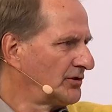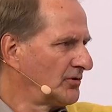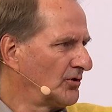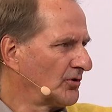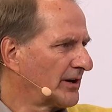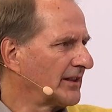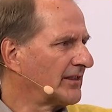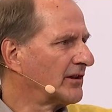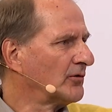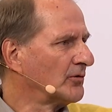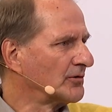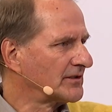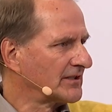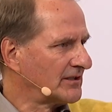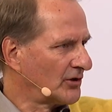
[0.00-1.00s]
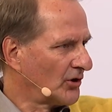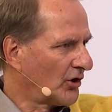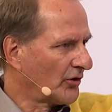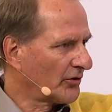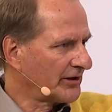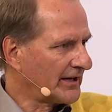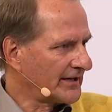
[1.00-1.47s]
look at those in your
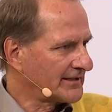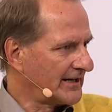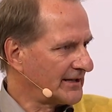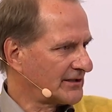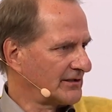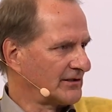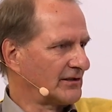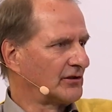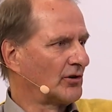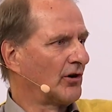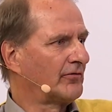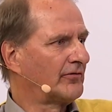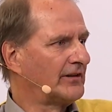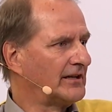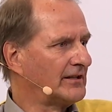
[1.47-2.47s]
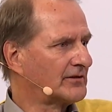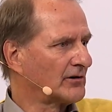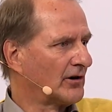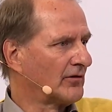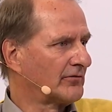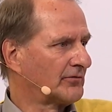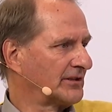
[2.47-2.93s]
organizations and your fields
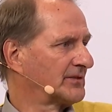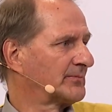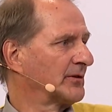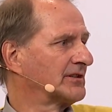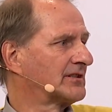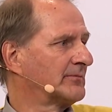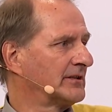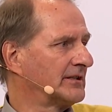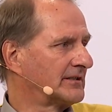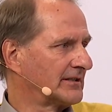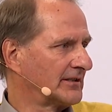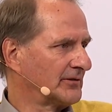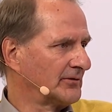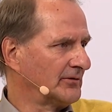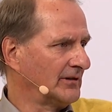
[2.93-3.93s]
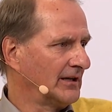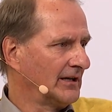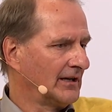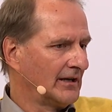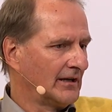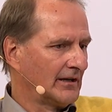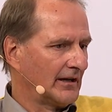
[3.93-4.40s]
of responsibility? No?
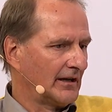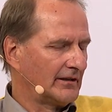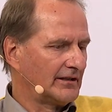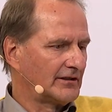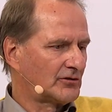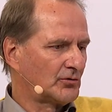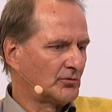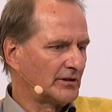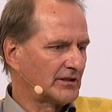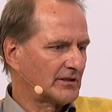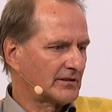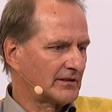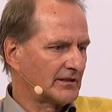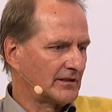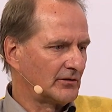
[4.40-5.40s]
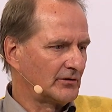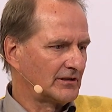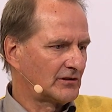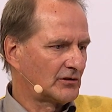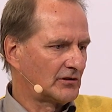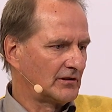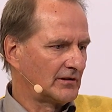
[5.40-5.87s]
And these two
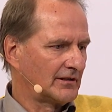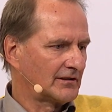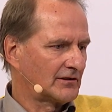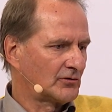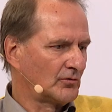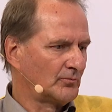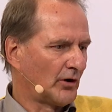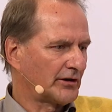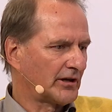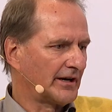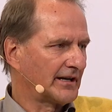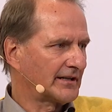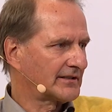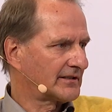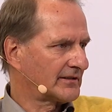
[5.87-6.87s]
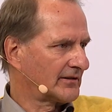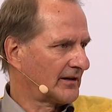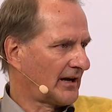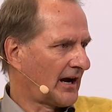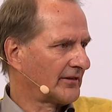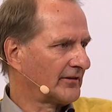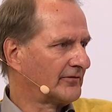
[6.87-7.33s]
bottlenecks
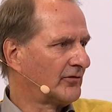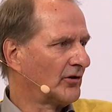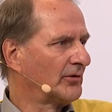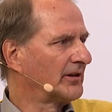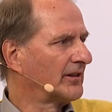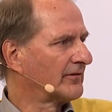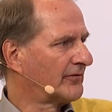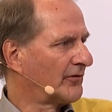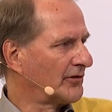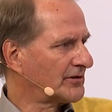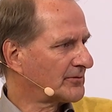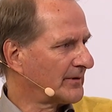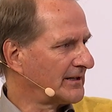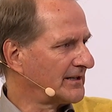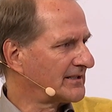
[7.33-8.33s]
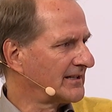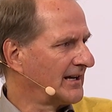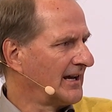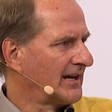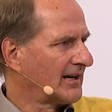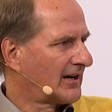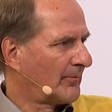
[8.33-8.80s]
are the following. The first one is
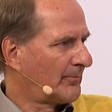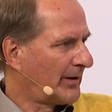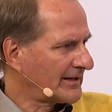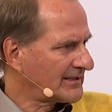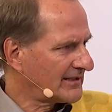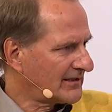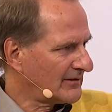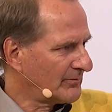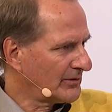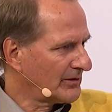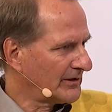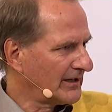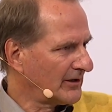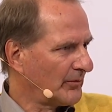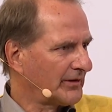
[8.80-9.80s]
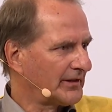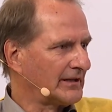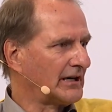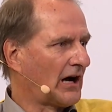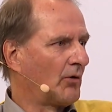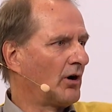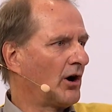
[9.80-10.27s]
capacity building
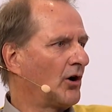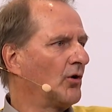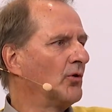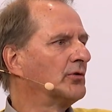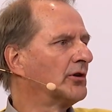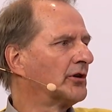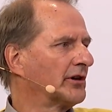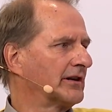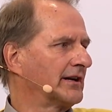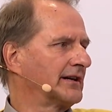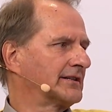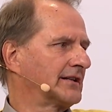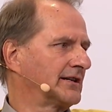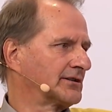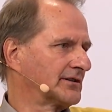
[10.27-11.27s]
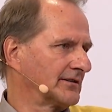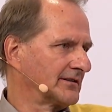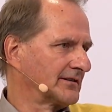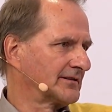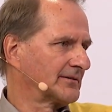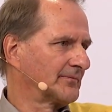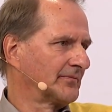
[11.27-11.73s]
within our own
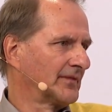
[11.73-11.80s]
organizations.